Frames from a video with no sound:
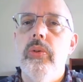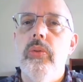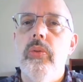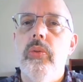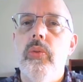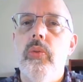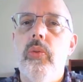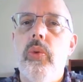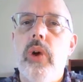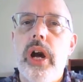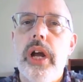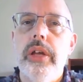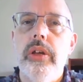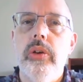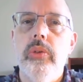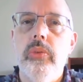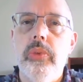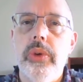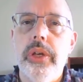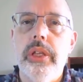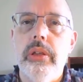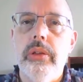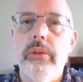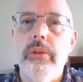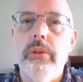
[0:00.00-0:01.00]
Why a
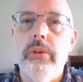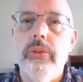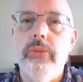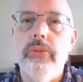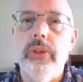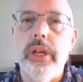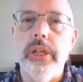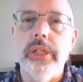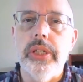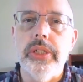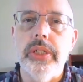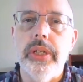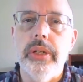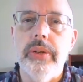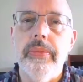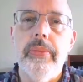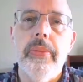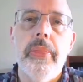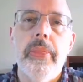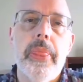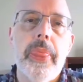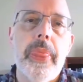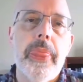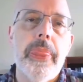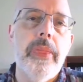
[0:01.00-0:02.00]
weekly reflection?
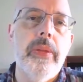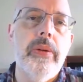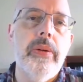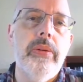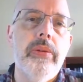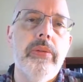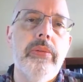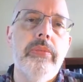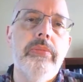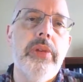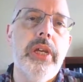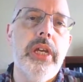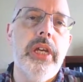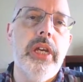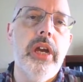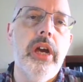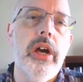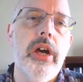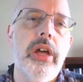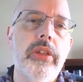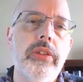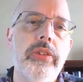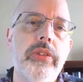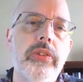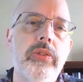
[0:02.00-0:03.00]

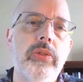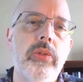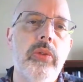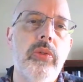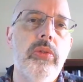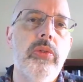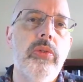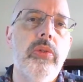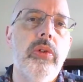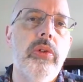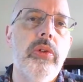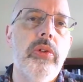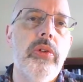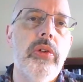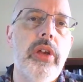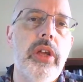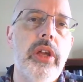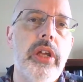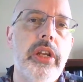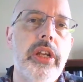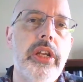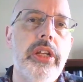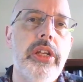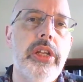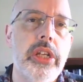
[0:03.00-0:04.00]
Because
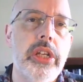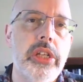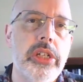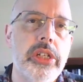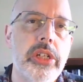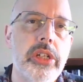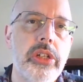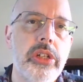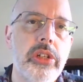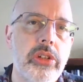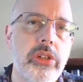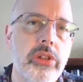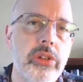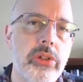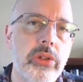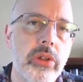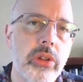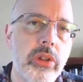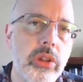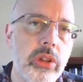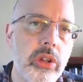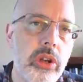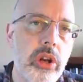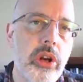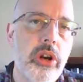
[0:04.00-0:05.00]
in addition to
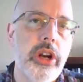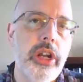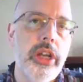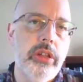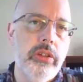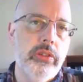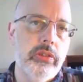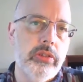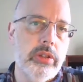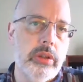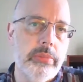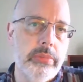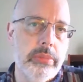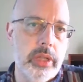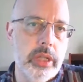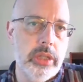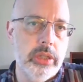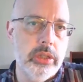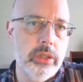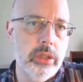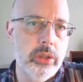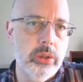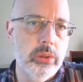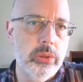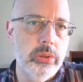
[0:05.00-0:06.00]
learning something
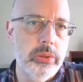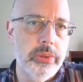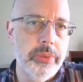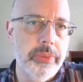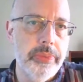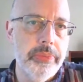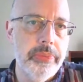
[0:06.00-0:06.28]
new,